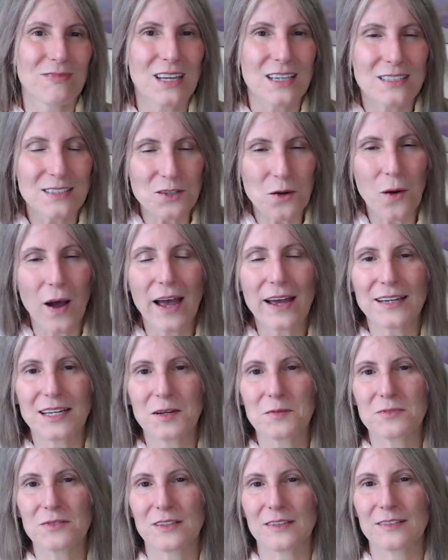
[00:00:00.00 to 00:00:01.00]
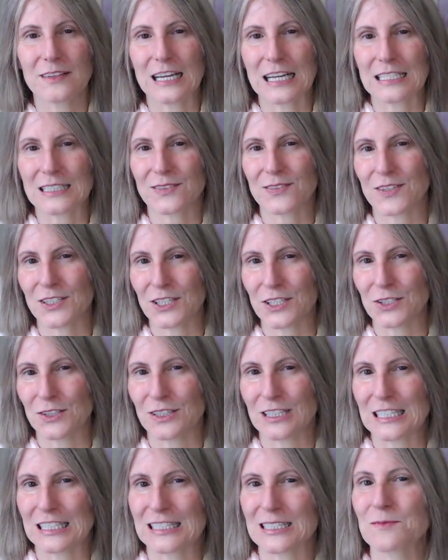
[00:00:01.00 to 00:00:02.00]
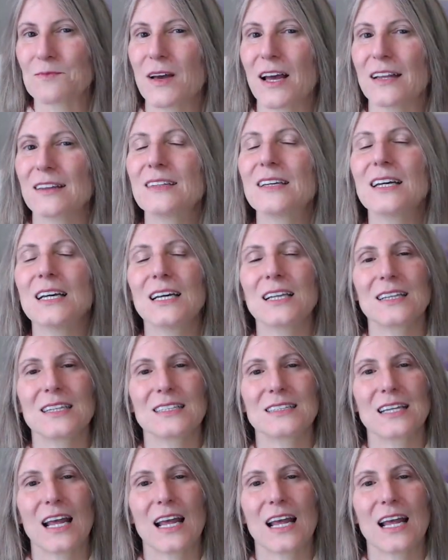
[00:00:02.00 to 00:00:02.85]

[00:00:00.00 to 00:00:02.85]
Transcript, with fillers: there's quite a number of things for you this month. There's